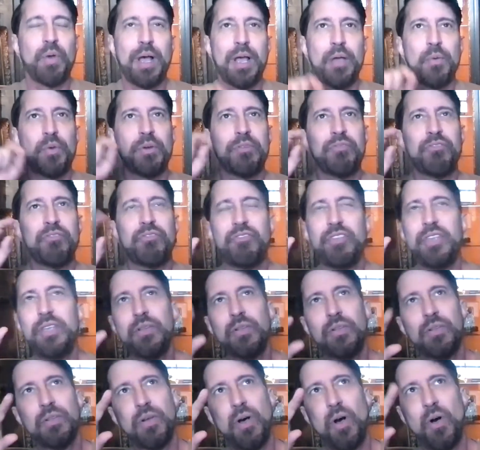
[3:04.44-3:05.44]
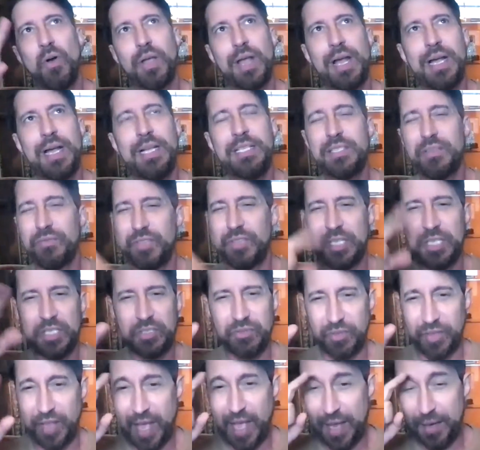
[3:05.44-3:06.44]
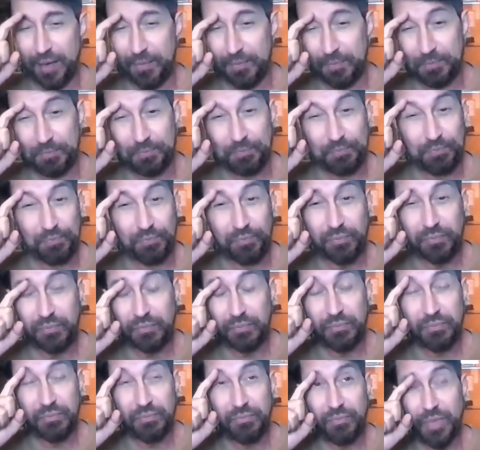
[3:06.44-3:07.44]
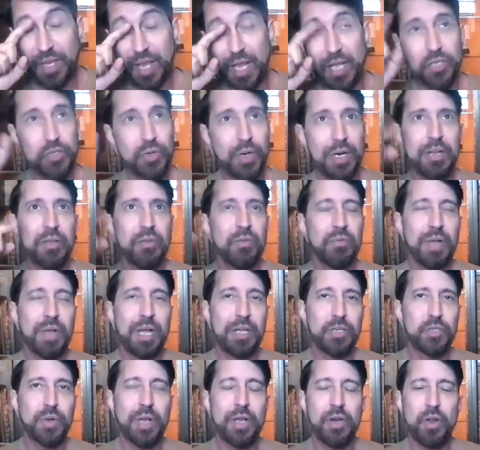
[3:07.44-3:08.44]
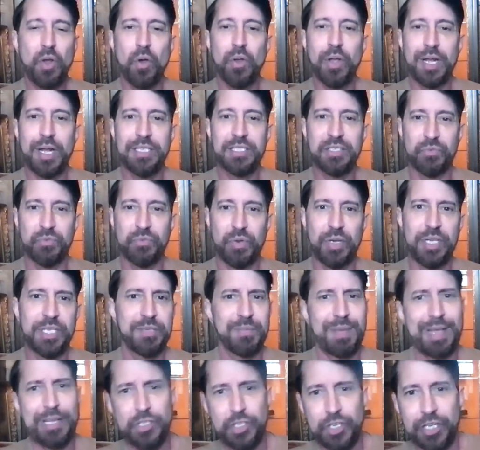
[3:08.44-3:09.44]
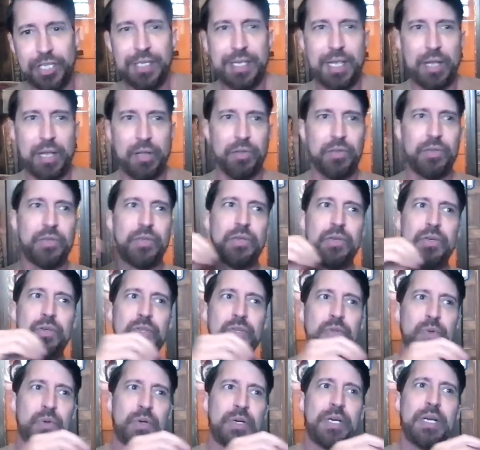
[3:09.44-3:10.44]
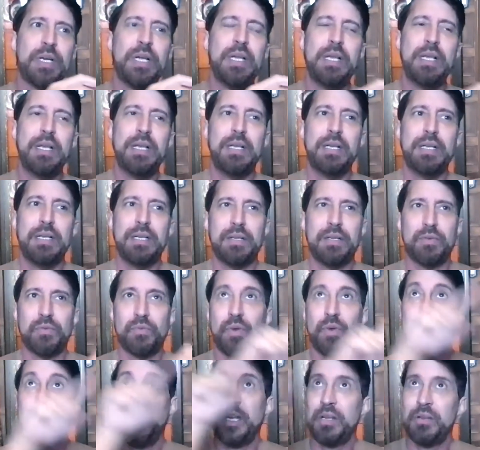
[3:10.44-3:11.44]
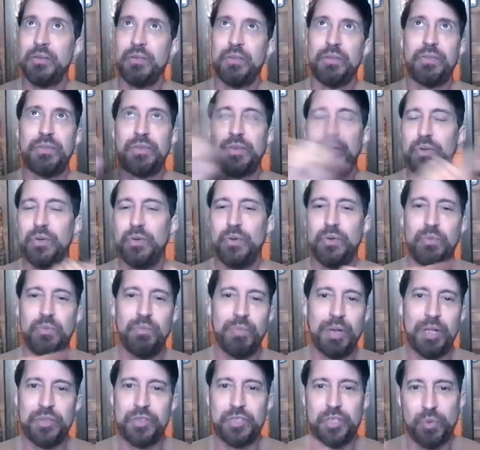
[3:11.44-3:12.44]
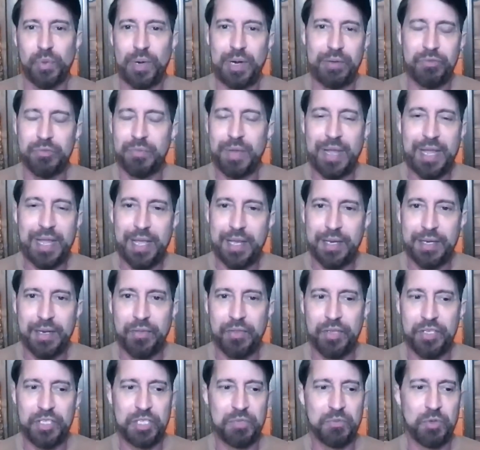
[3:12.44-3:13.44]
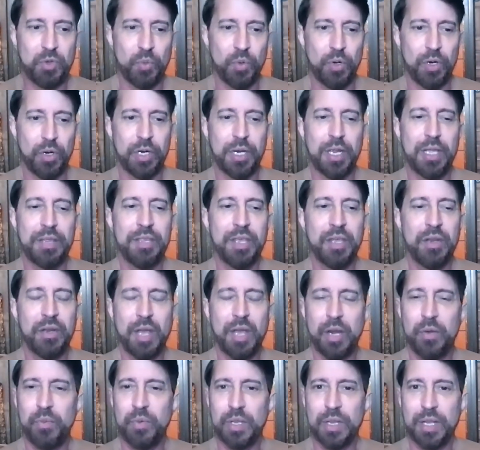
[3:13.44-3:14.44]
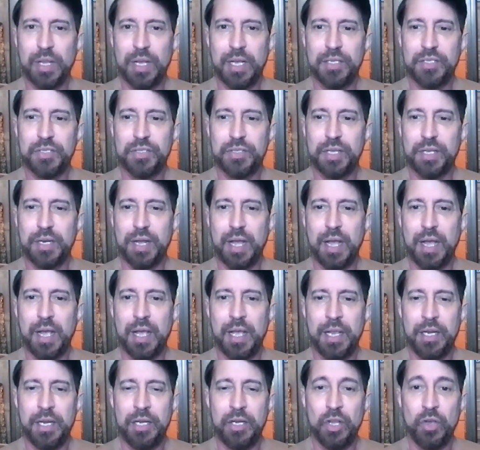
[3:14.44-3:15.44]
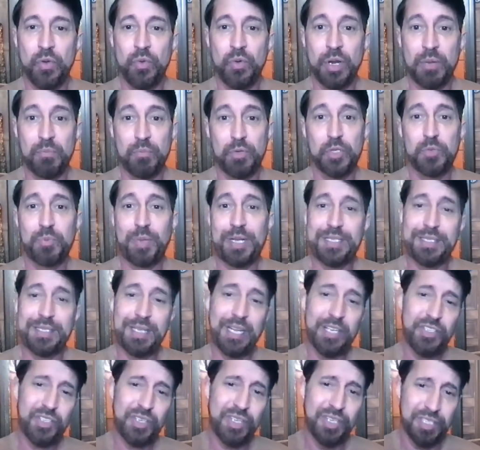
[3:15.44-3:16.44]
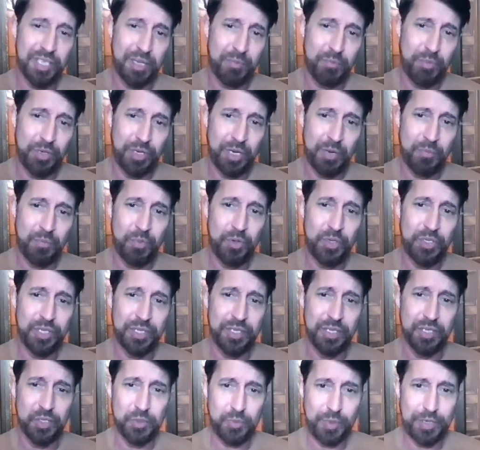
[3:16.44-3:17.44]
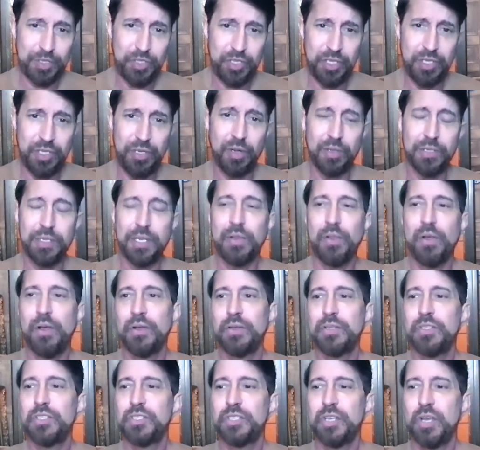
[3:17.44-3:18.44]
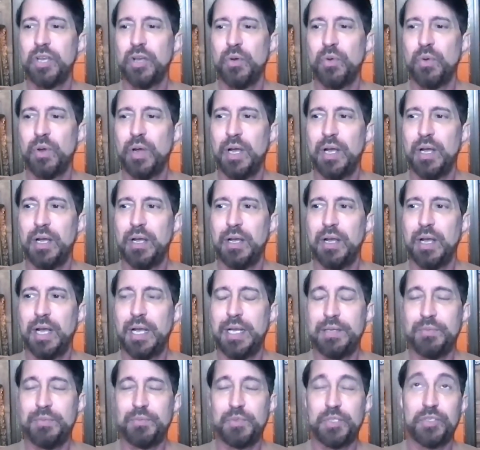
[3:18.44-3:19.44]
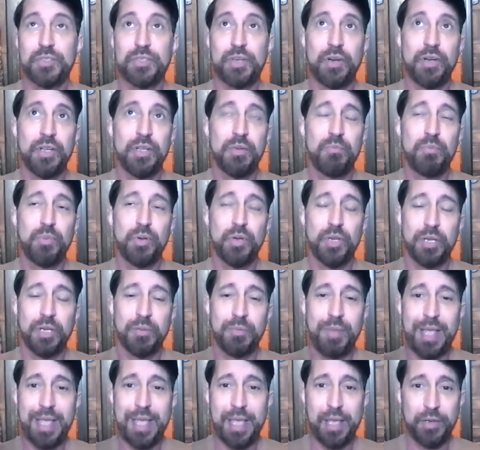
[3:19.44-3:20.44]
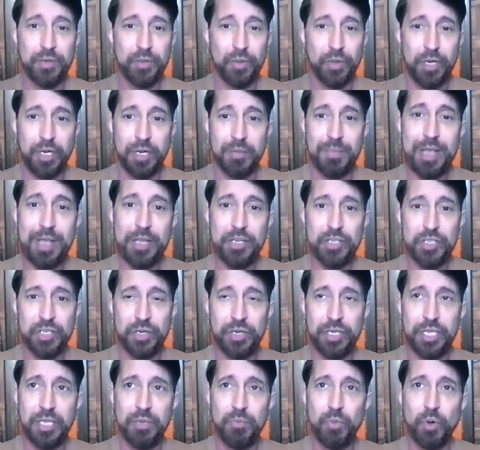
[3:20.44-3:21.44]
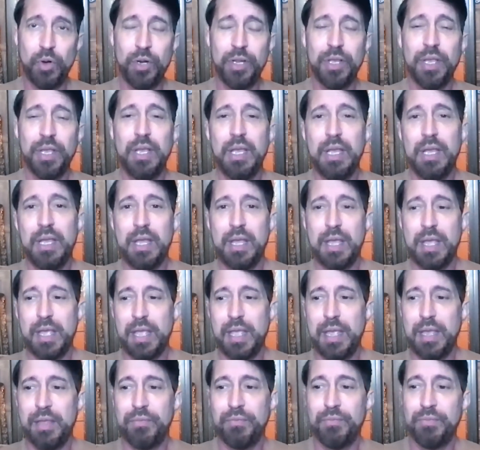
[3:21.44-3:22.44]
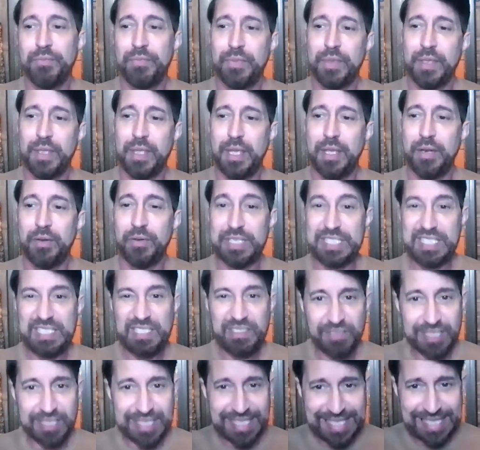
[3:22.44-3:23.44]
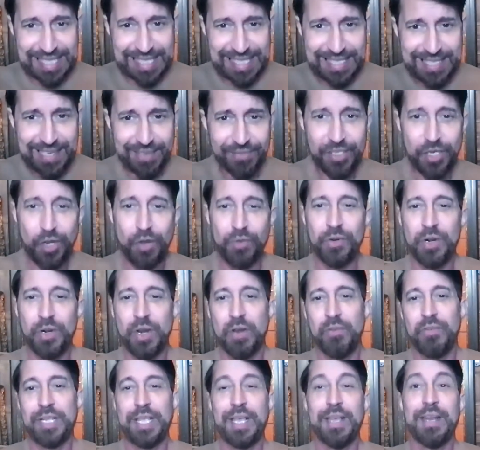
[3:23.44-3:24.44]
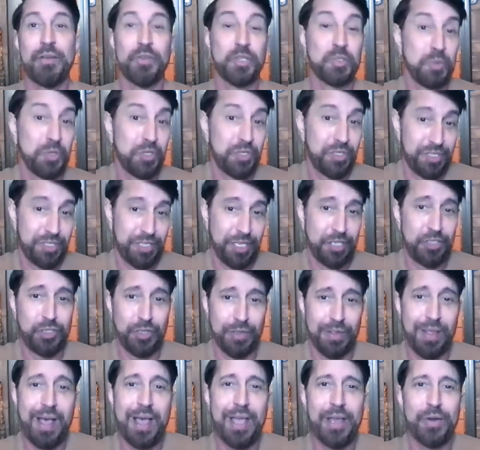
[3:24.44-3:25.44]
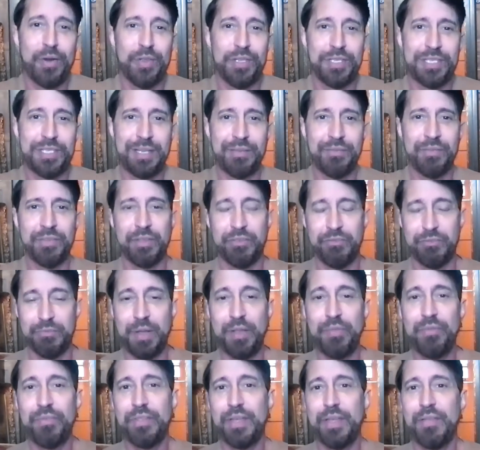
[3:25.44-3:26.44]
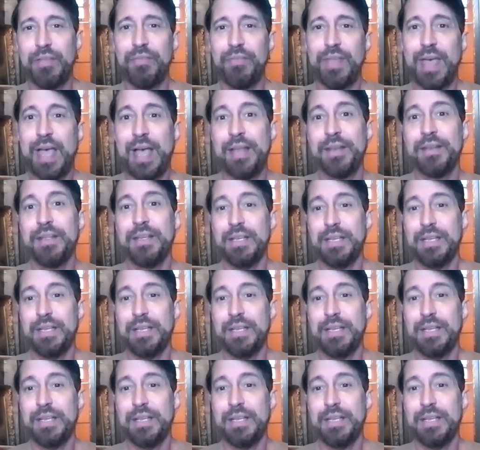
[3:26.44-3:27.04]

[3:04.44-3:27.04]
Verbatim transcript: I would feel all kinds of things for that I try to I tried all kinds of ways imagining calendars or running through months or whatever in my head nothing seemed to work and then I realized that I know numbers by touch because I put numbers in a spreadsheet all day long so uh, I started putting my hand on an imaginary keyboard and and I knew when they hit seven over and over again I was supposed to say July or the seventh of the month and that